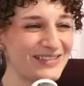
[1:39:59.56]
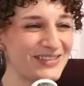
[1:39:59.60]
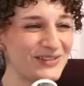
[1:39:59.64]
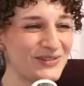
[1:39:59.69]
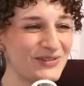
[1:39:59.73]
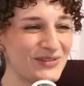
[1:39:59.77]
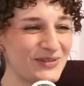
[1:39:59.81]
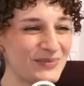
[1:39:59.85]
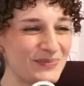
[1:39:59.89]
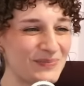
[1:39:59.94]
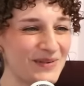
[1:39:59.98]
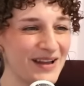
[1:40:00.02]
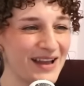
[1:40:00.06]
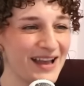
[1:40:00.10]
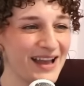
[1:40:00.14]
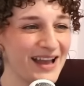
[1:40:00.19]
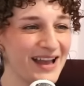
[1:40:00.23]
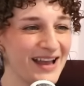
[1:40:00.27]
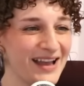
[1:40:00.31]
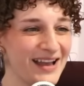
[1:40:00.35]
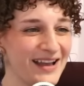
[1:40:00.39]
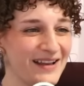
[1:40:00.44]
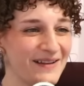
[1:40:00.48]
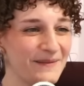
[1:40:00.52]
Through the
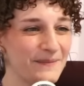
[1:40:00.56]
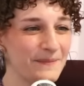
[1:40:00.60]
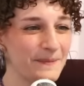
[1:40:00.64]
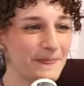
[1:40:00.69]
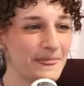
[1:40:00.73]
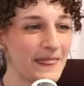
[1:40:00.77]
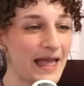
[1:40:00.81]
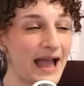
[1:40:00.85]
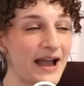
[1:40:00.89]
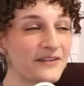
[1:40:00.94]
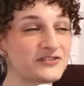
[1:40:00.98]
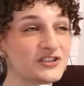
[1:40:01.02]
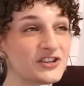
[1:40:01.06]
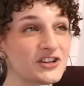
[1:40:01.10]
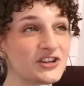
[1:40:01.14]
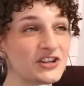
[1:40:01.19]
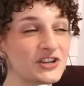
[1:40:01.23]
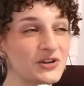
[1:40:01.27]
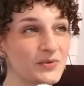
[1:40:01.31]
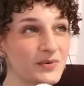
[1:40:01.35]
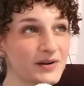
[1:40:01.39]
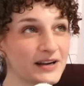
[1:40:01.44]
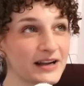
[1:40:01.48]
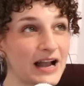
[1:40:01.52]
after
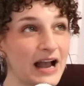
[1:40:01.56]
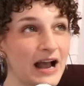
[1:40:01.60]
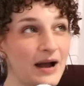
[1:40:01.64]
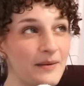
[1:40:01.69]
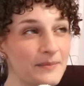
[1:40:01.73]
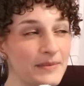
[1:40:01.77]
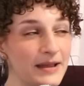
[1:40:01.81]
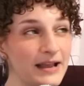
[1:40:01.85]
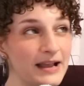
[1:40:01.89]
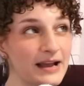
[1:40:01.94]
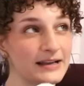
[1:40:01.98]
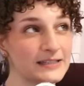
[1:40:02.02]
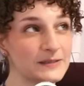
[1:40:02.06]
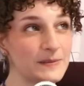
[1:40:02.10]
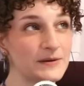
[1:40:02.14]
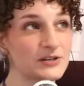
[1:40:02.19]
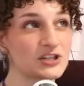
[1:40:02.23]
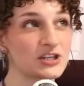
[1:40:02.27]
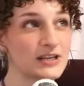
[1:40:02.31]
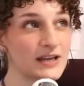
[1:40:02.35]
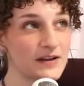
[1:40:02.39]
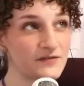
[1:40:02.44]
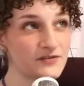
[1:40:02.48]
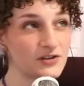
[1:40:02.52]
you were coming,
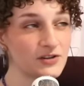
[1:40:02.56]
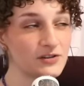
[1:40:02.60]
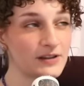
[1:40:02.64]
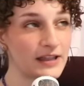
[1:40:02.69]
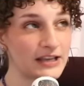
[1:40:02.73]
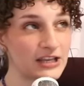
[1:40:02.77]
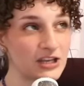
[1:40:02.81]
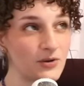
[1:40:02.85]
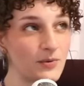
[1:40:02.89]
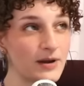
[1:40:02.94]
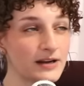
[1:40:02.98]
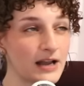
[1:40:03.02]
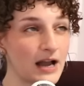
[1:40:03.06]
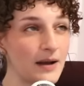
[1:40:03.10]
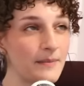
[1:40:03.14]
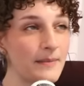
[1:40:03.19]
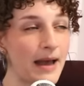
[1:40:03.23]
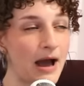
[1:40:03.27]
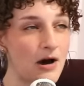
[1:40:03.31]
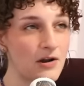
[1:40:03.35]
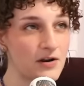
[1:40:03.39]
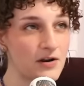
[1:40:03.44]
especially after like you had come